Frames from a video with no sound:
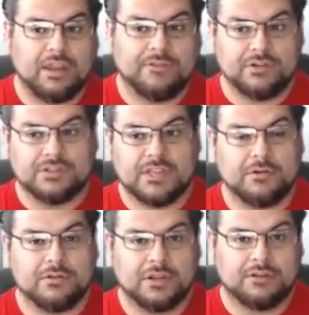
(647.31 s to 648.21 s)
if you're
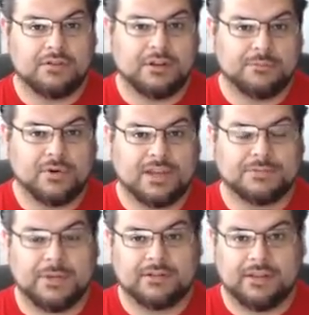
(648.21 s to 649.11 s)
skilled on, on
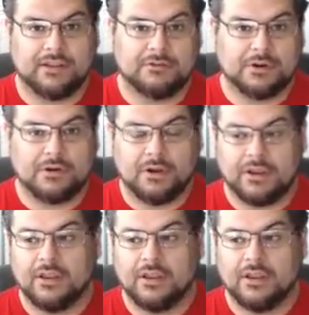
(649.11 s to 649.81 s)
prospecting and recruiting,